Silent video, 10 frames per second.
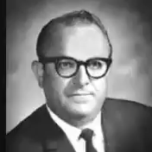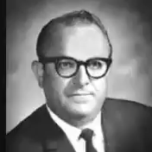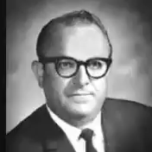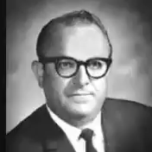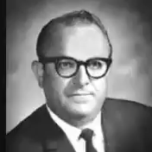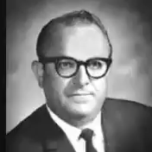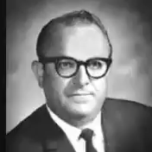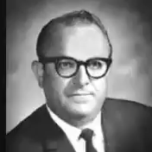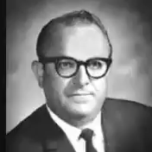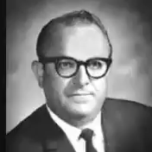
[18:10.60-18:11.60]

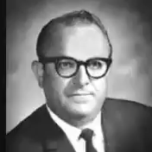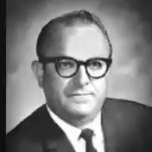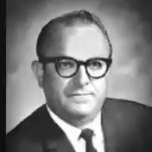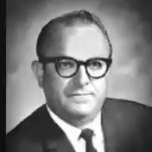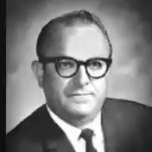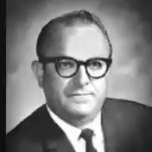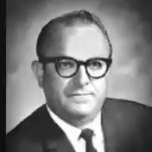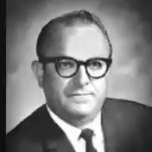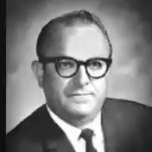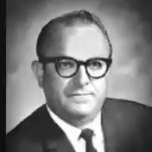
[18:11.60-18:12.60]

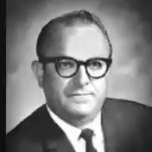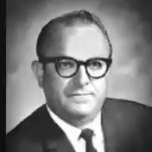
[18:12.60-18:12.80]
The face doesn't move, so there is nothing to read.